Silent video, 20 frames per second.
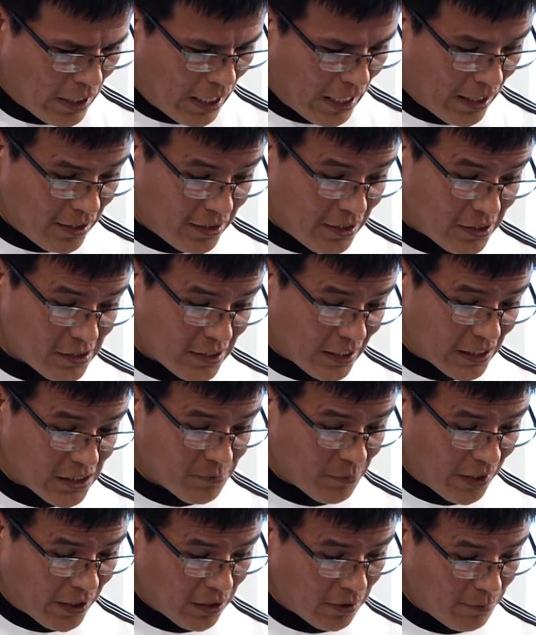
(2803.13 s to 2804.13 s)
At least
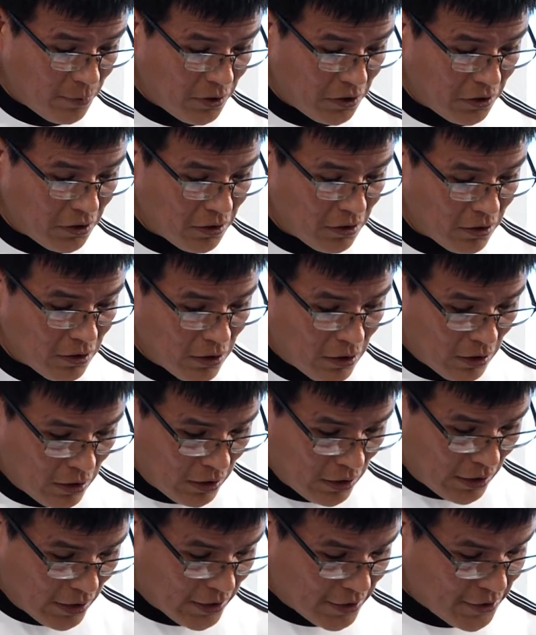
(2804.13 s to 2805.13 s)
that's my opinion.
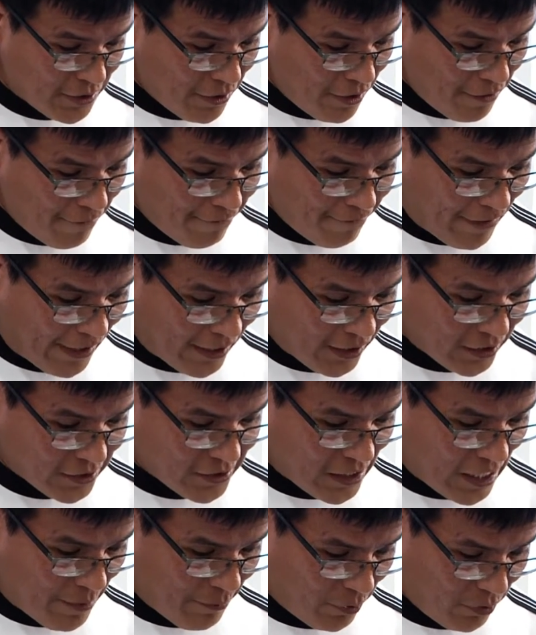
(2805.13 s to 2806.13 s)
It is another fine
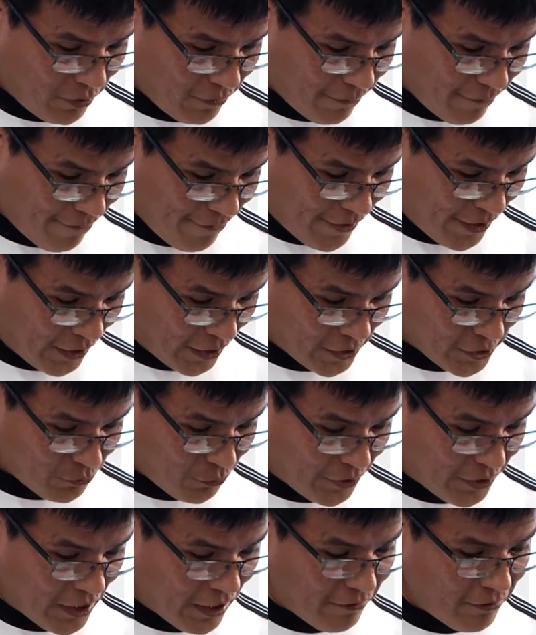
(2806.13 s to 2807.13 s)
example of things
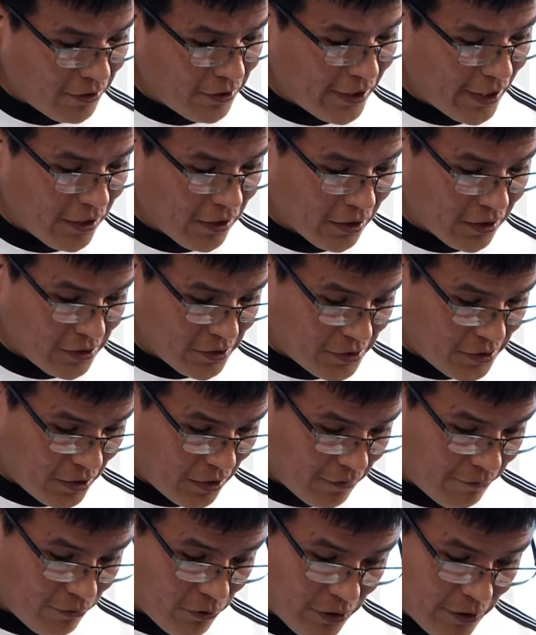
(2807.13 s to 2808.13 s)
we never dare
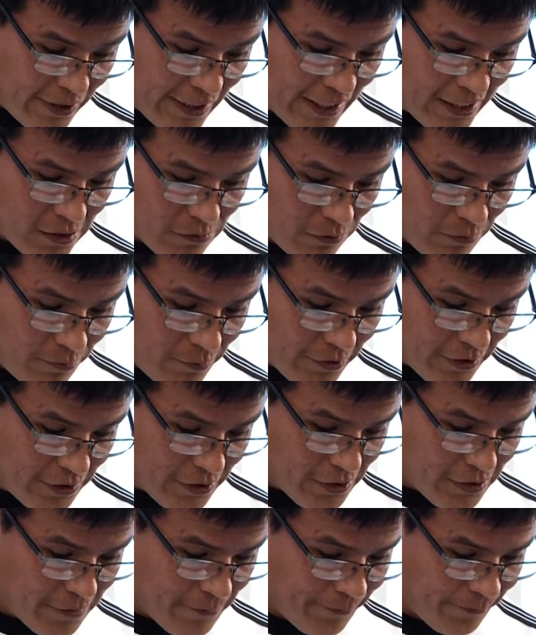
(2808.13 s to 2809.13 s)
consider for a dance with
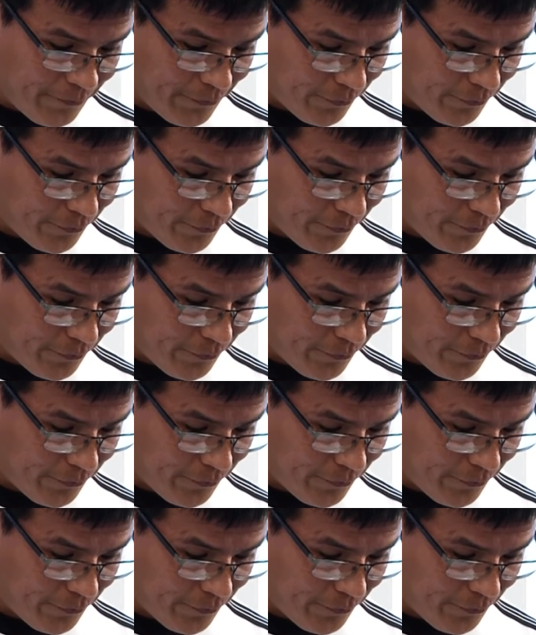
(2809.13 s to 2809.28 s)
bliss.